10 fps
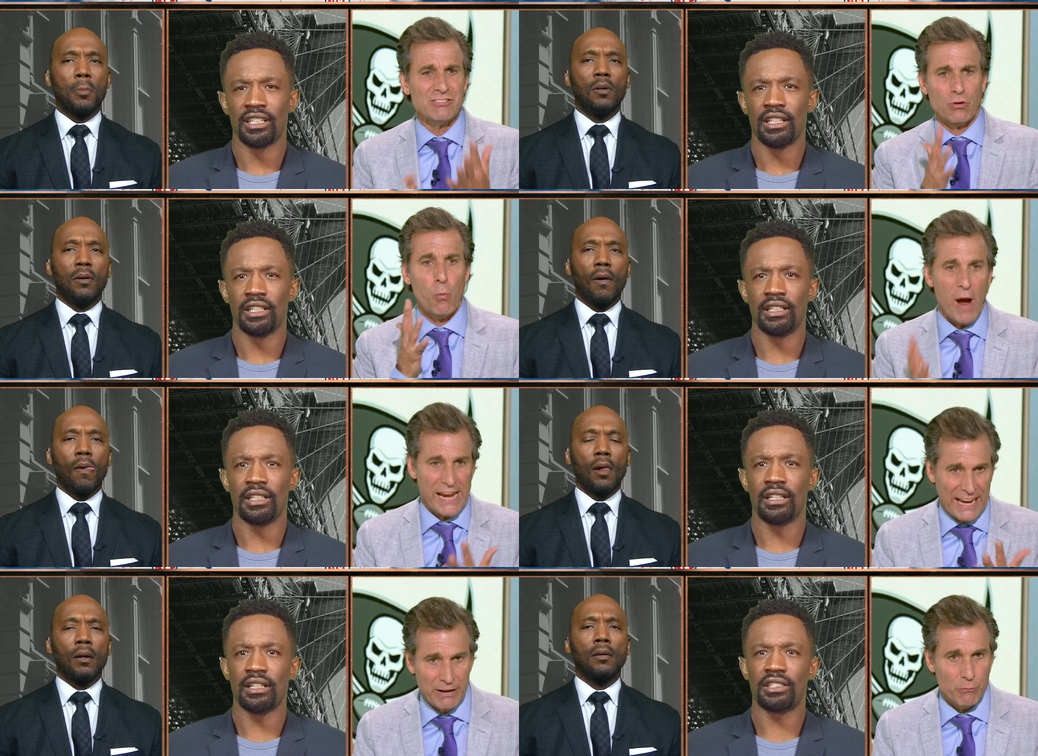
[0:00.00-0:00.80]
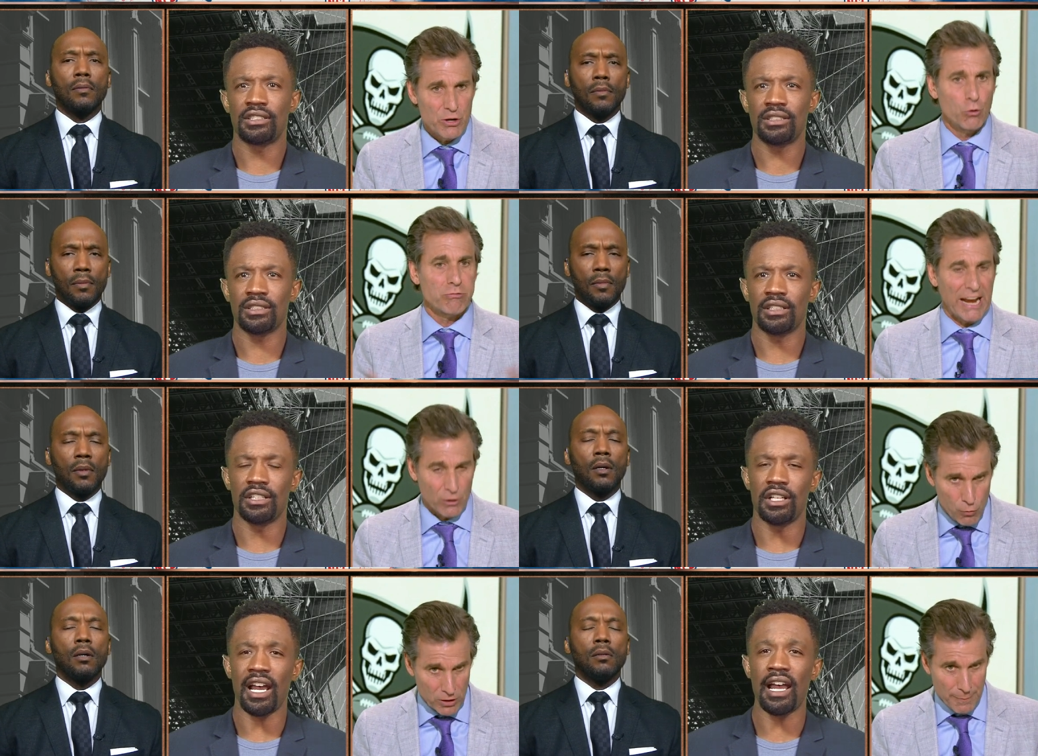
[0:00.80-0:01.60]
Speaker 1: has to weigh in when you
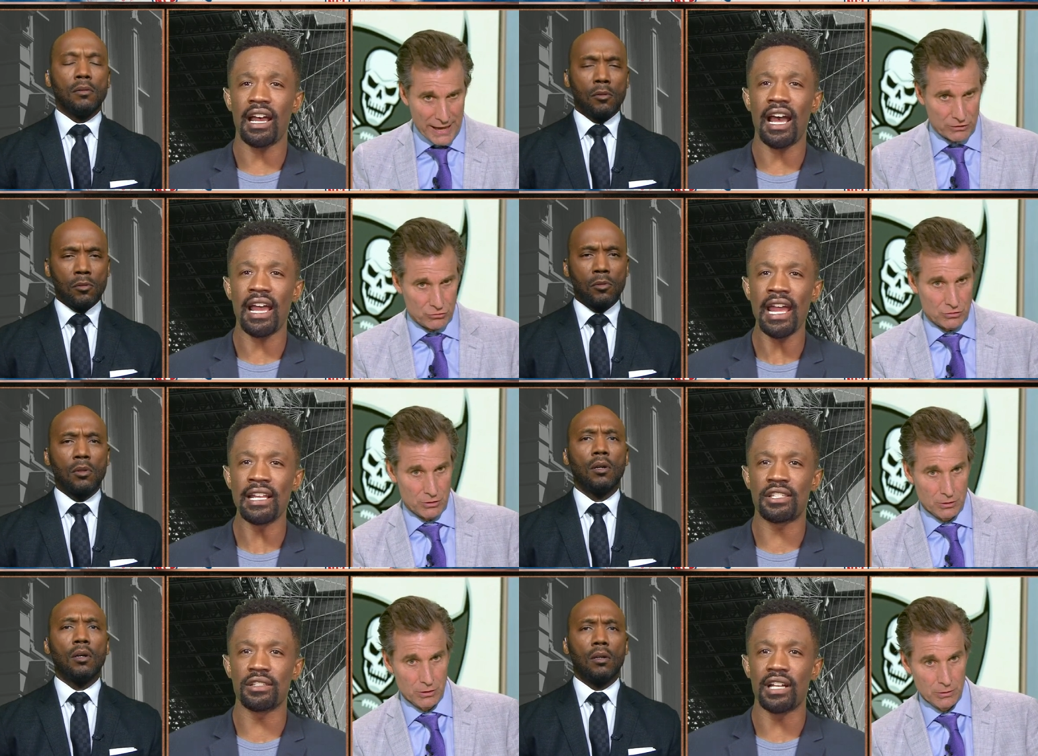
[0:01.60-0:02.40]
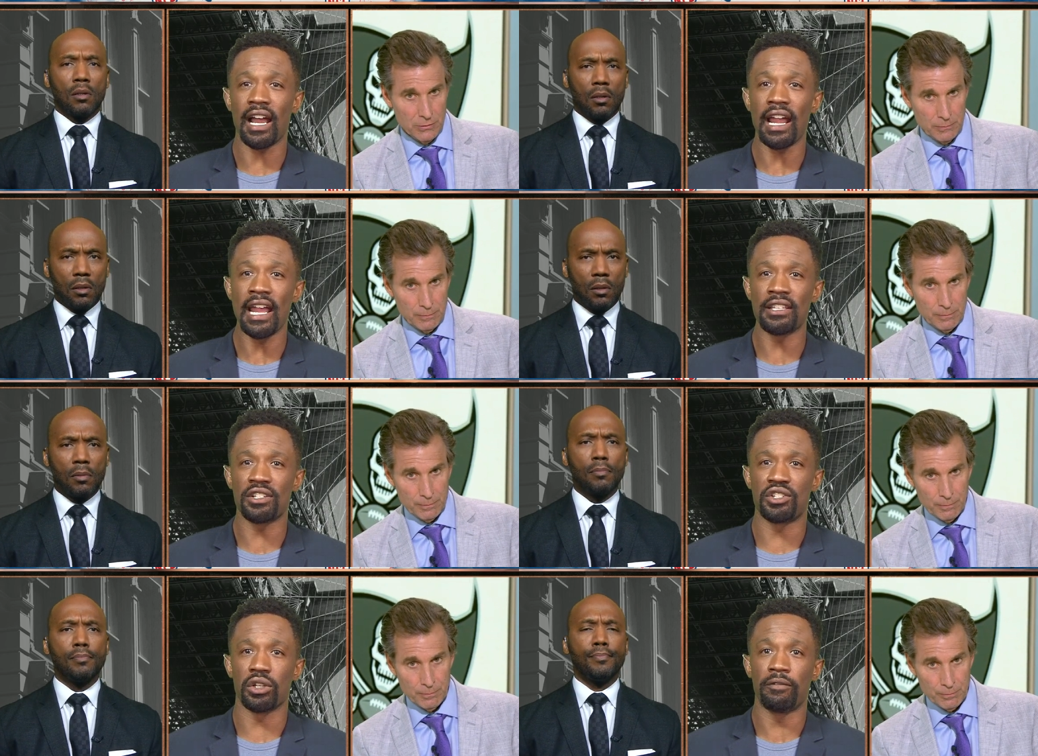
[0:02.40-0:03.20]
rank quarterbacks. I,
Speaker 2: I answered. I
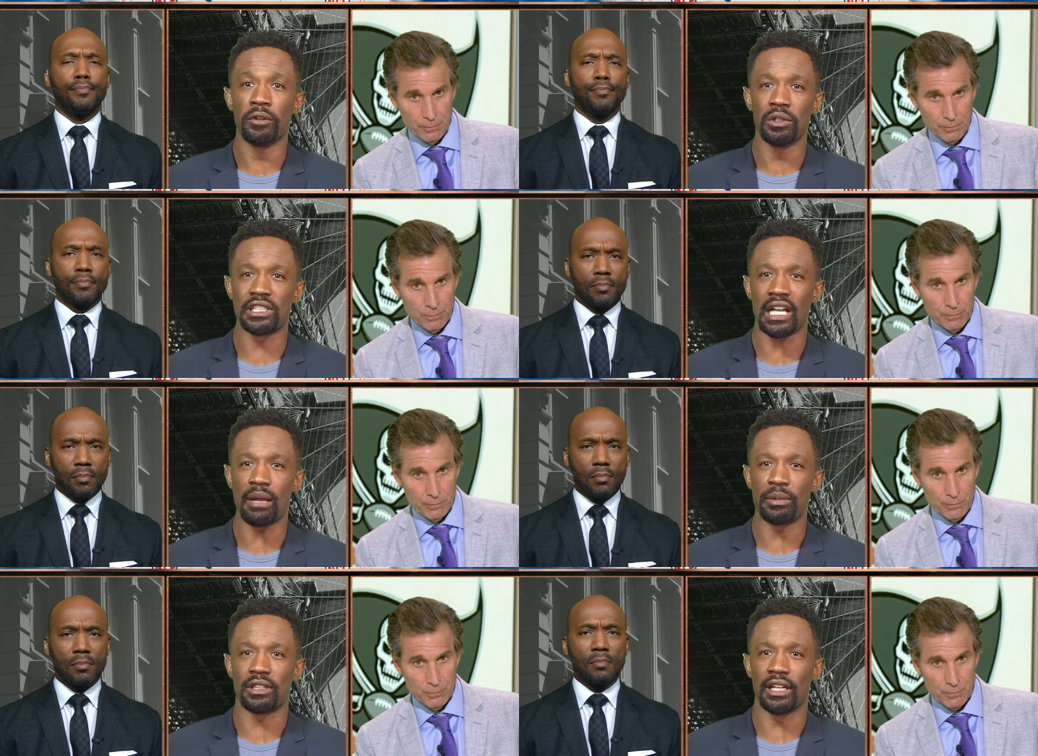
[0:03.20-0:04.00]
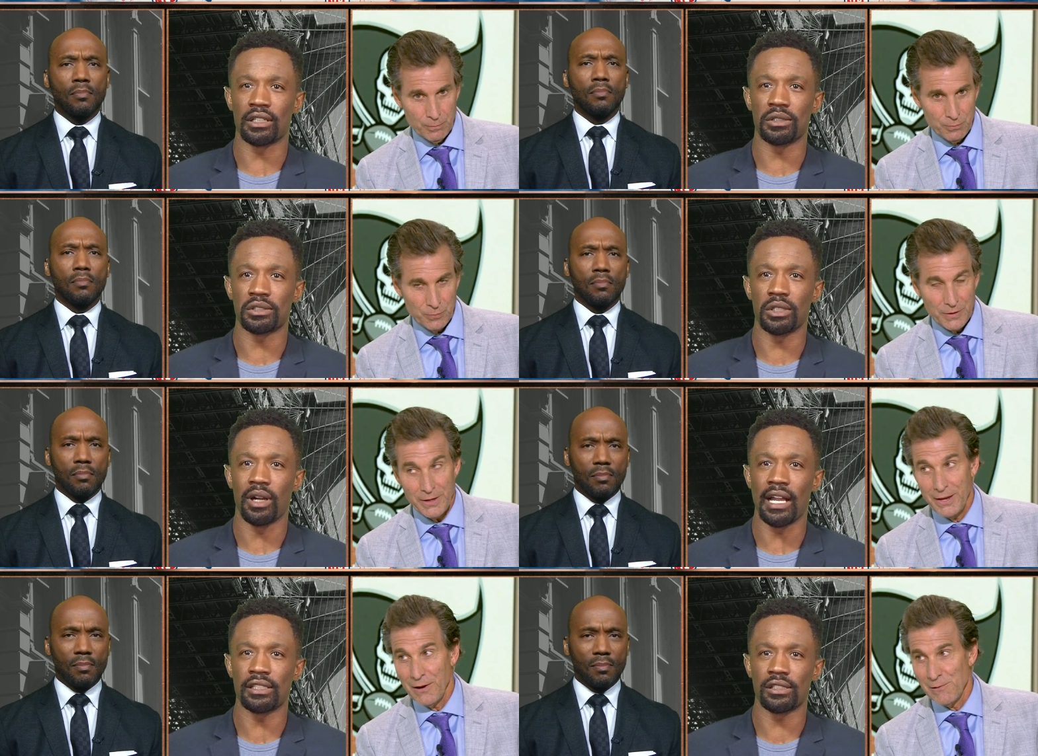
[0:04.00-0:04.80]
answered your foolish hypothetical. So
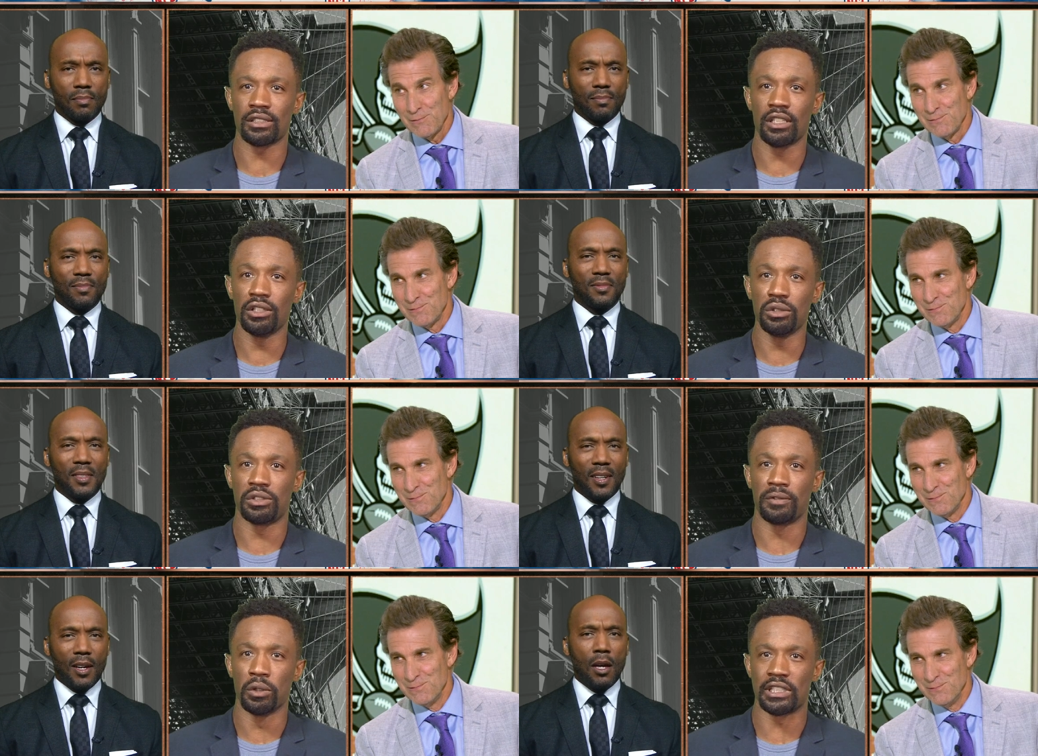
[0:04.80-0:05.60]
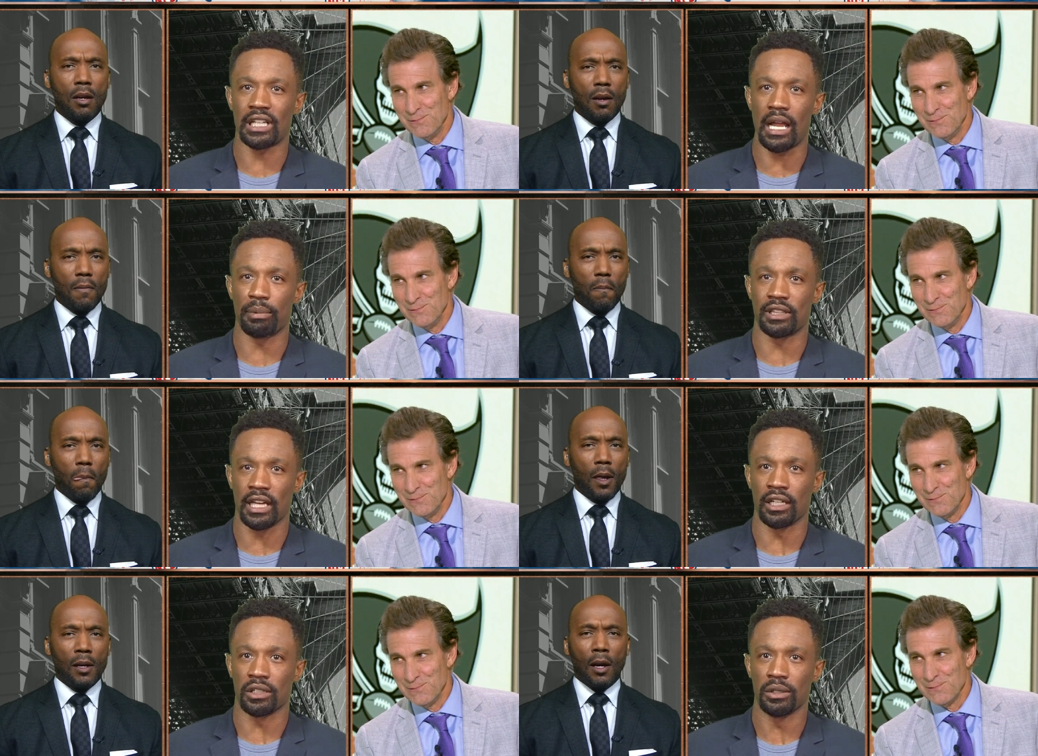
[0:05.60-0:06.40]
answers lose foolish
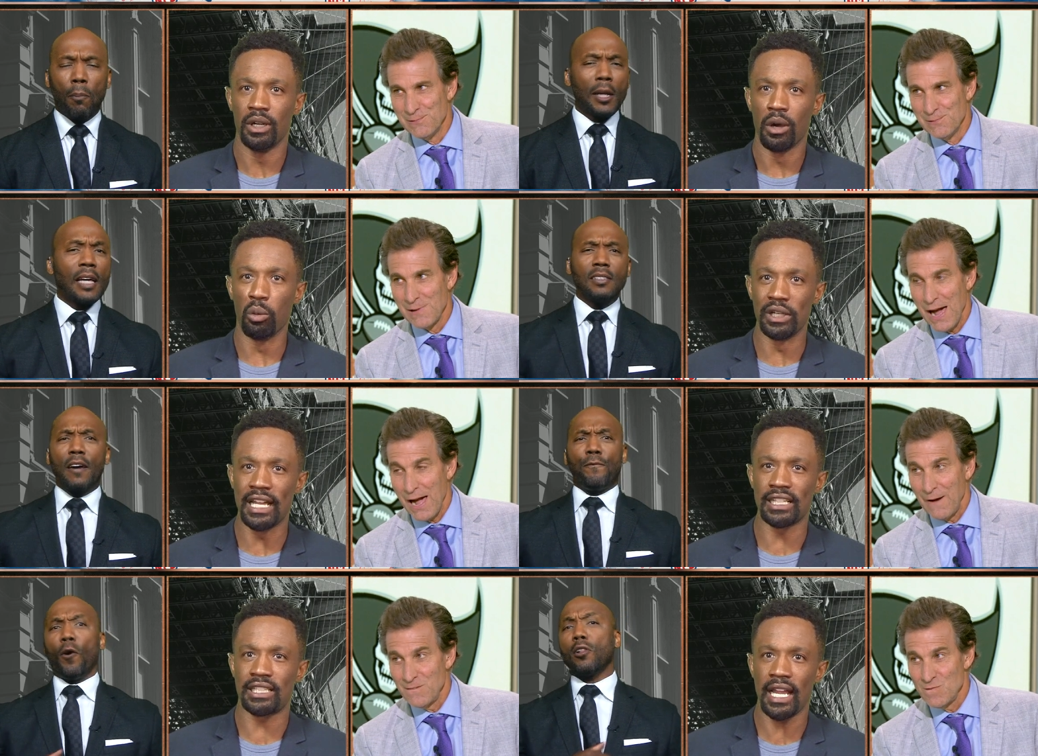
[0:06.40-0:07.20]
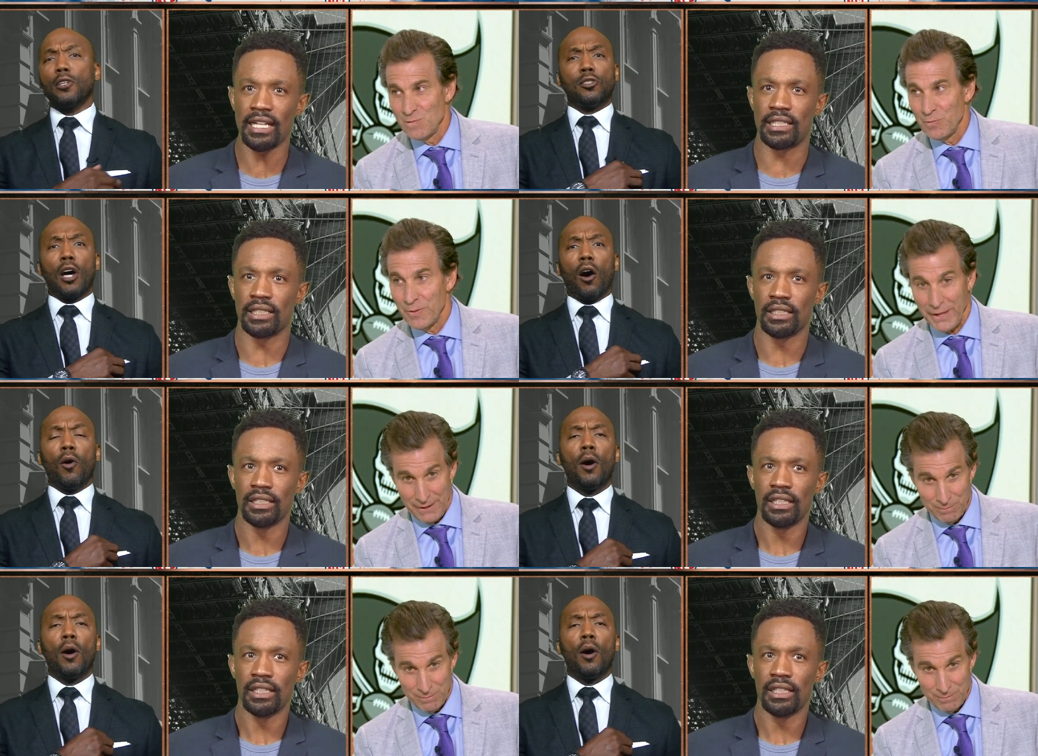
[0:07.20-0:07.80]
hypothetical. But that's Would not that foolish though.